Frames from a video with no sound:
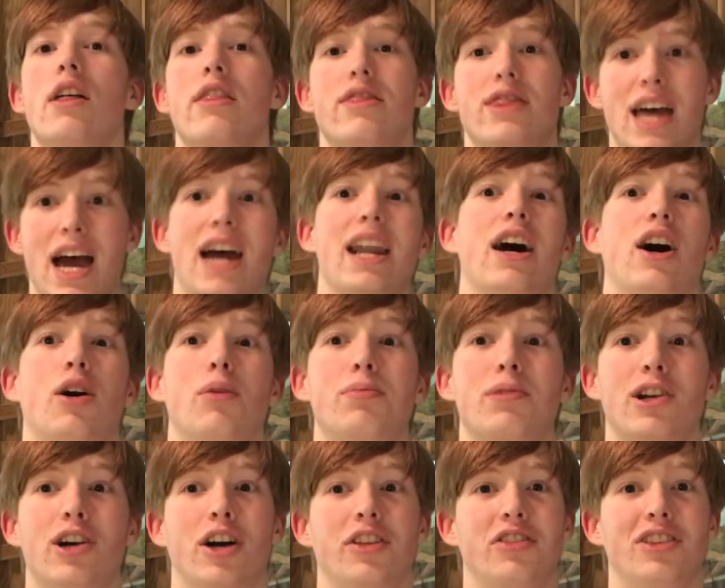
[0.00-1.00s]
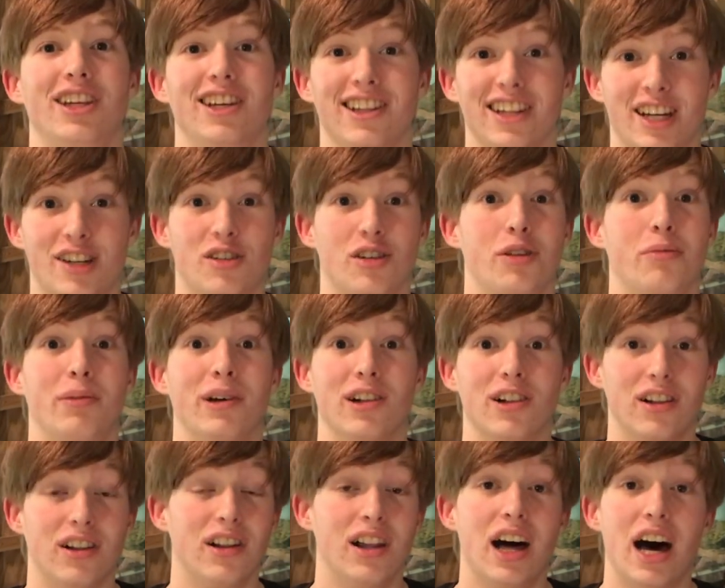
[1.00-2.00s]
That helped cut the electric bill
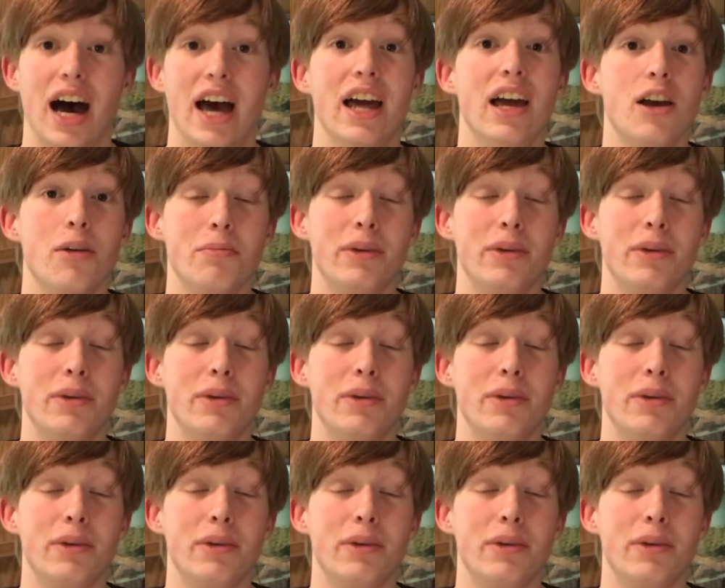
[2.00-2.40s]
a lot,